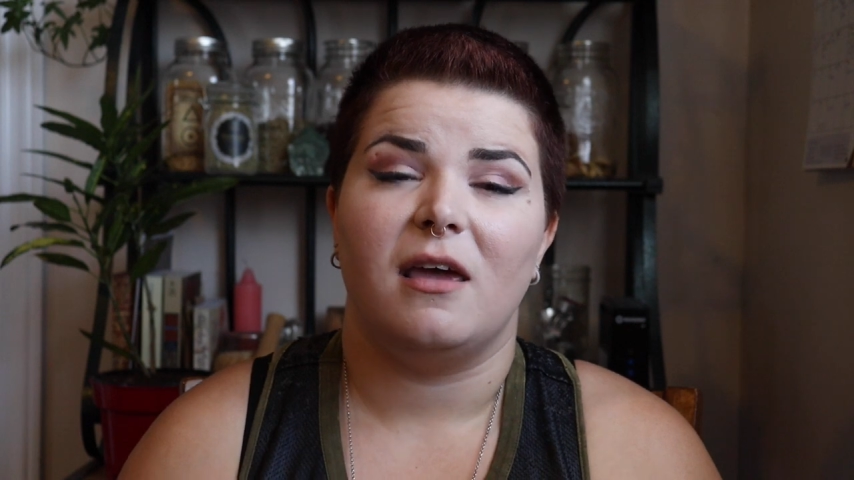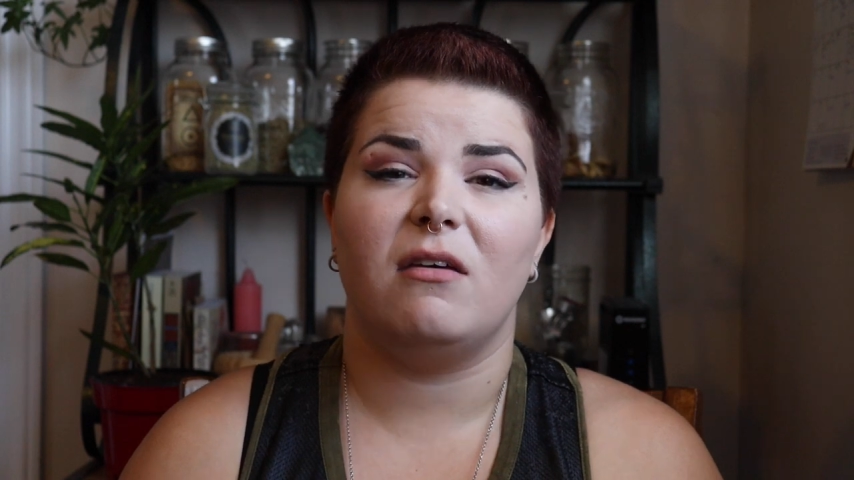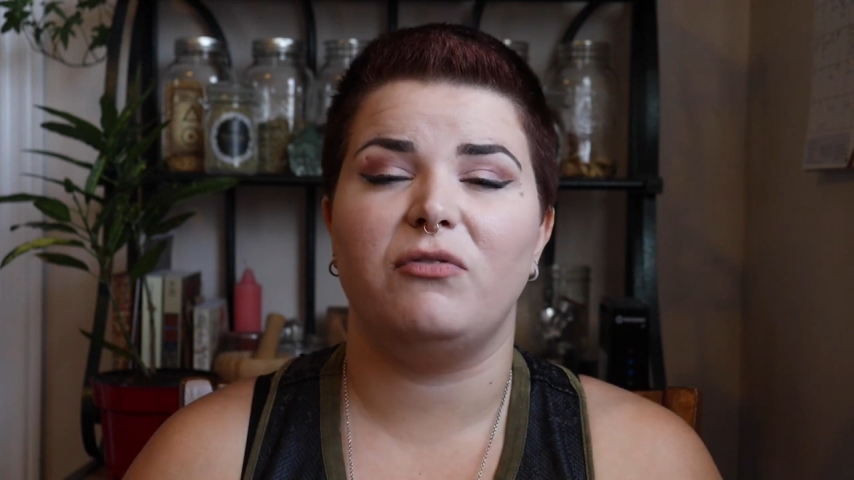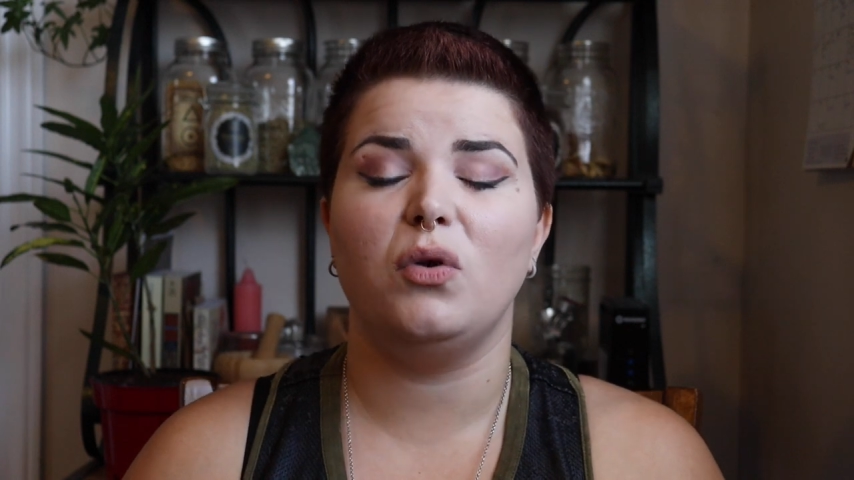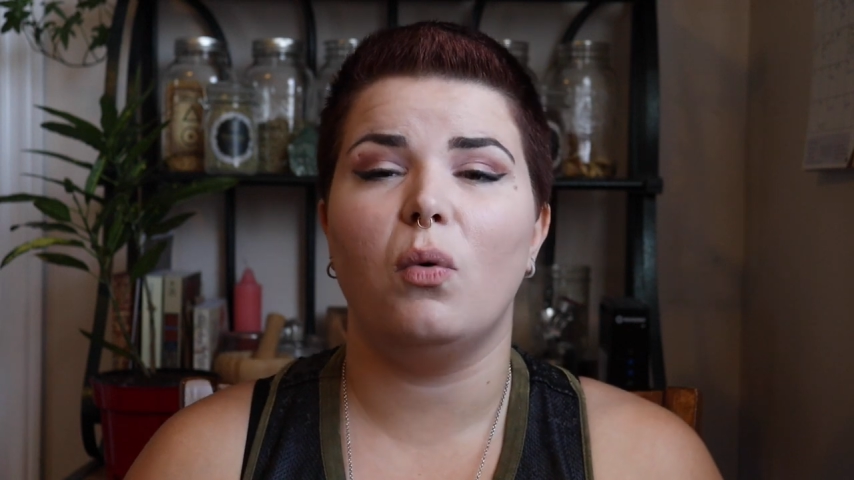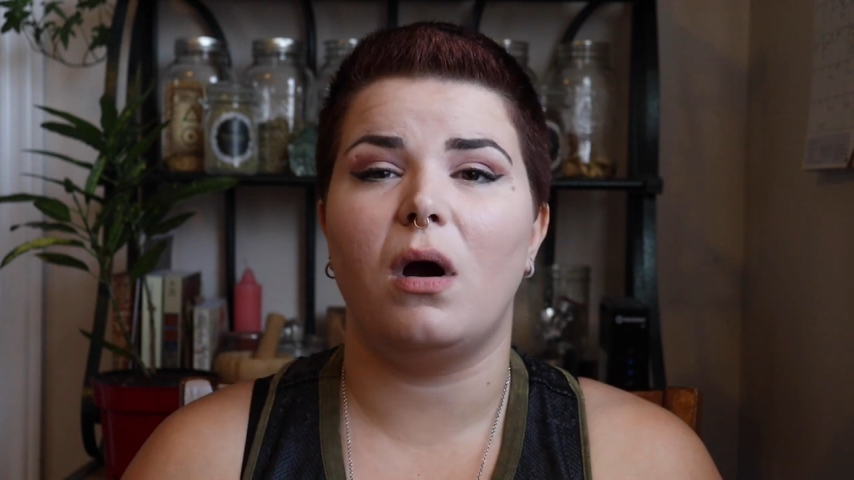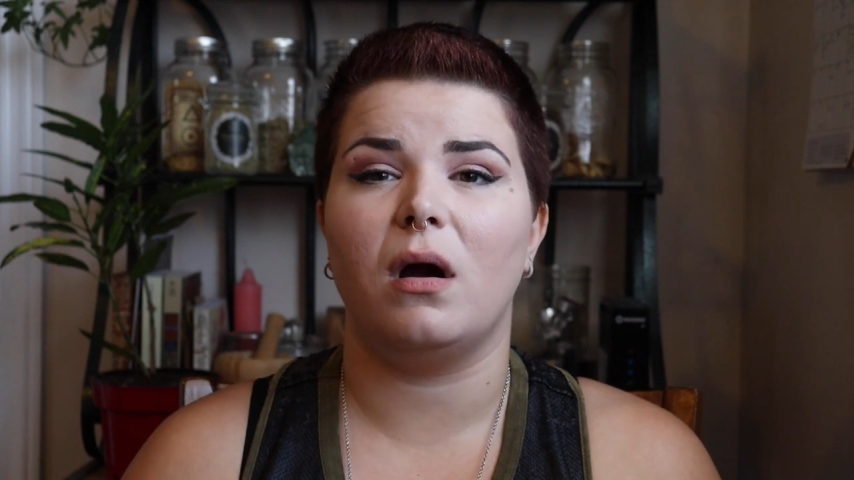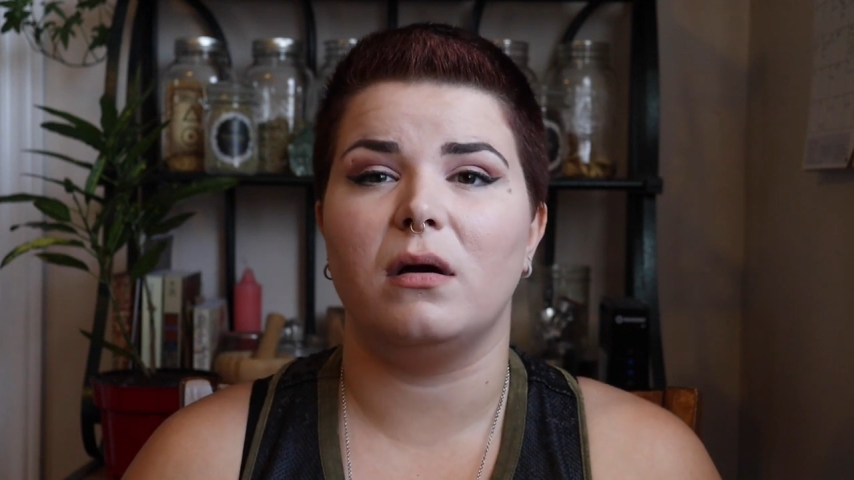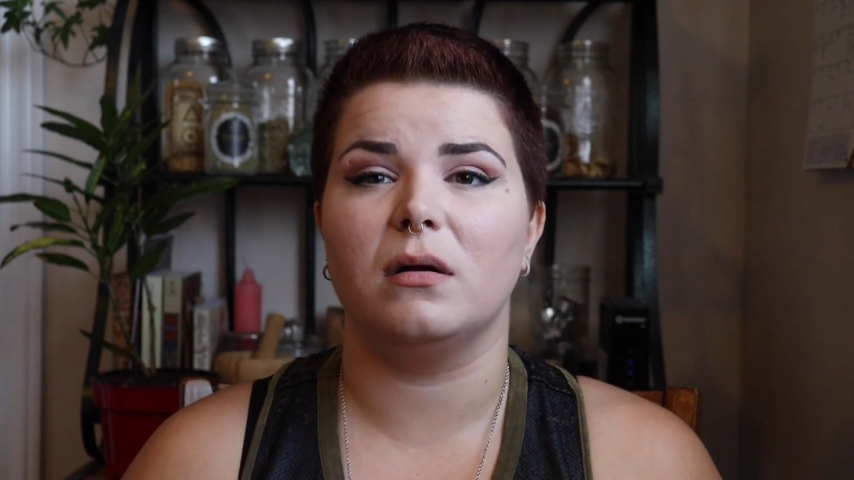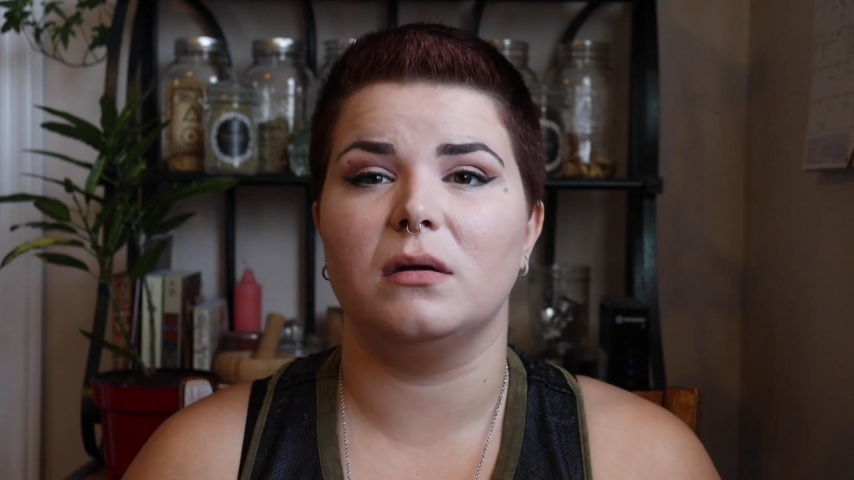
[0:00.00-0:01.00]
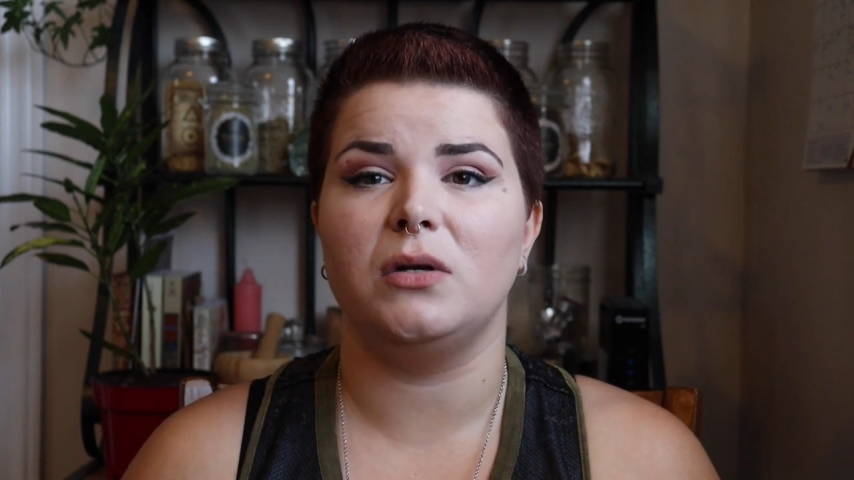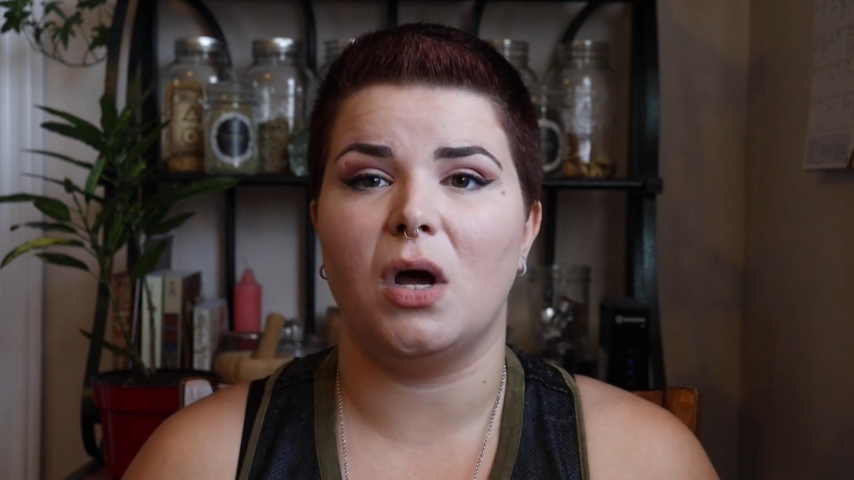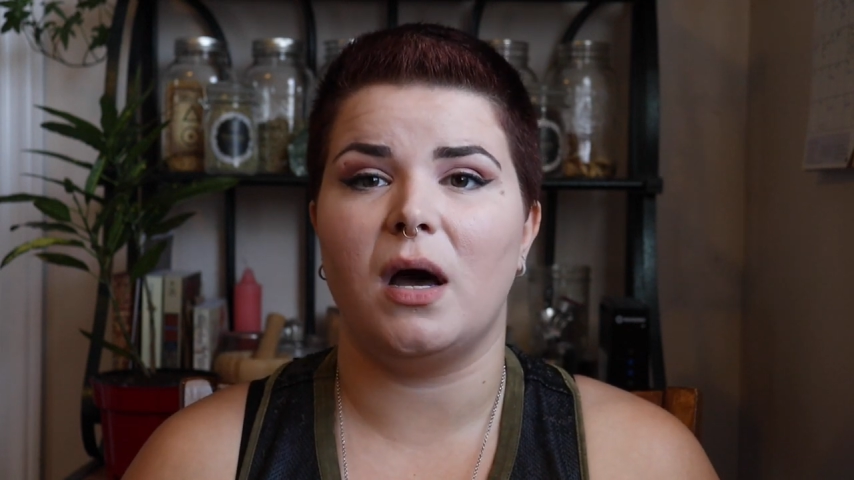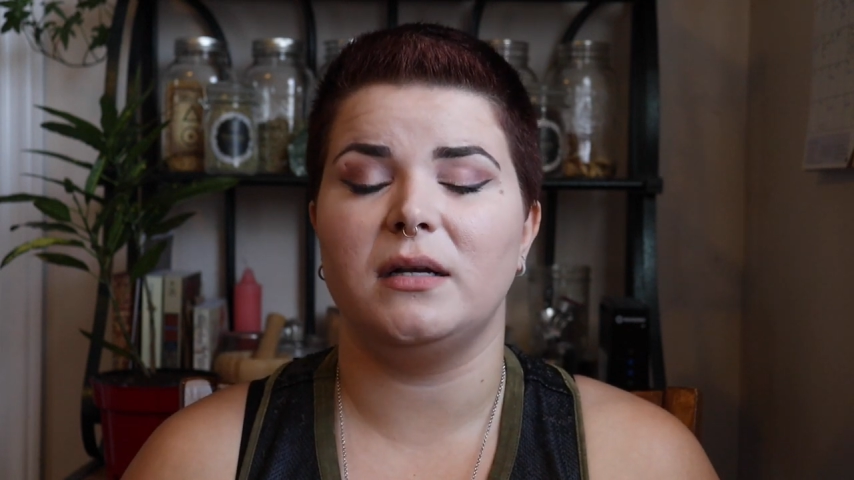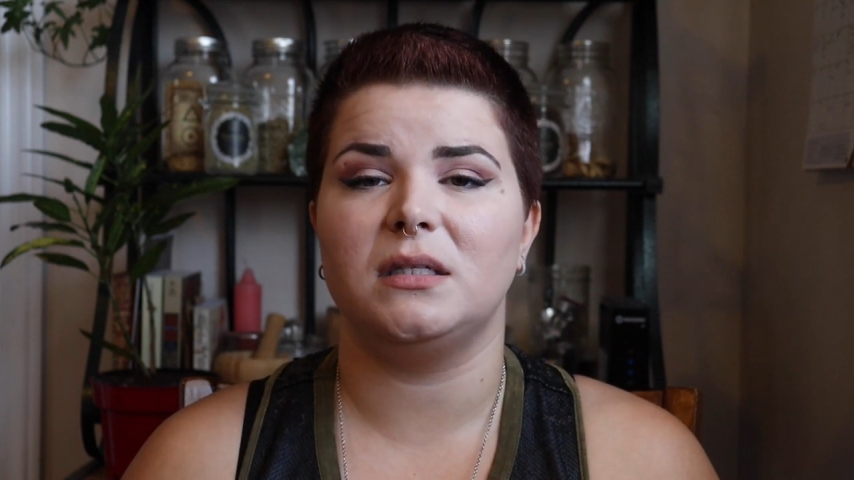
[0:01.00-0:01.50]
if you are
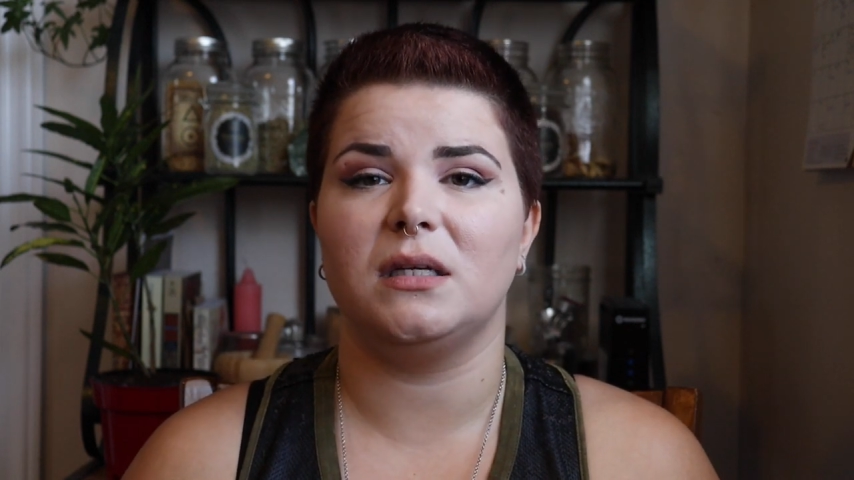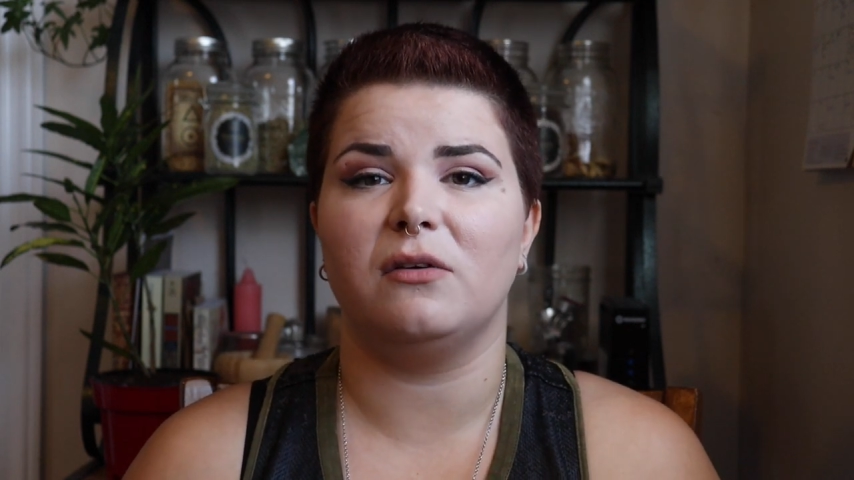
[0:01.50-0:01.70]
not